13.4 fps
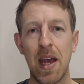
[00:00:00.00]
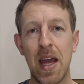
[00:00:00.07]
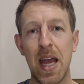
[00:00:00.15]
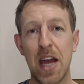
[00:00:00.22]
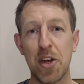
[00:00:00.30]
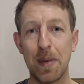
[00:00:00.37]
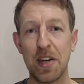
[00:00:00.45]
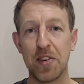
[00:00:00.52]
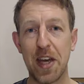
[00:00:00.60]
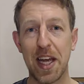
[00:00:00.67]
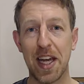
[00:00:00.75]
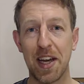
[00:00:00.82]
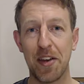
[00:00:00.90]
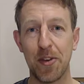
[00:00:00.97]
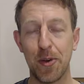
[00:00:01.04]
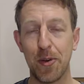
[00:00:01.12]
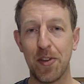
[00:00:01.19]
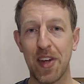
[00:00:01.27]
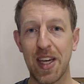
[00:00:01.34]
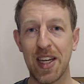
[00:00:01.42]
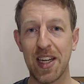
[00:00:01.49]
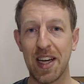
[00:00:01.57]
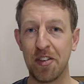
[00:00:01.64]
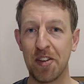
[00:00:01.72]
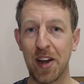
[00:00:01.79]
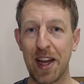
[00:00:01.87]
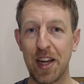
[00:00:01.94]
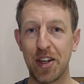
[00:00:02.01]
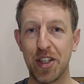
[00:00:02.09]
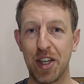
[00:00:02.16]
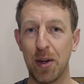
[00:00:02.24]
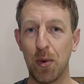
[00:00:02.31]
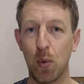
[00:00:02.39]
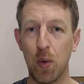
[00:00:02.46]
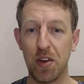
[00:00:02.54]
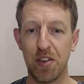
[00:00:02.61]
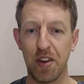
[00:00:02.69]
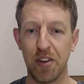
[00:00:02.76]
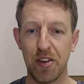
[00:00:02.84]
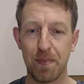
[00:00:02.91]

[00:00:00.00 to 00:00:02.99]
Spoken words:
and you'll be taken to the installation wizard.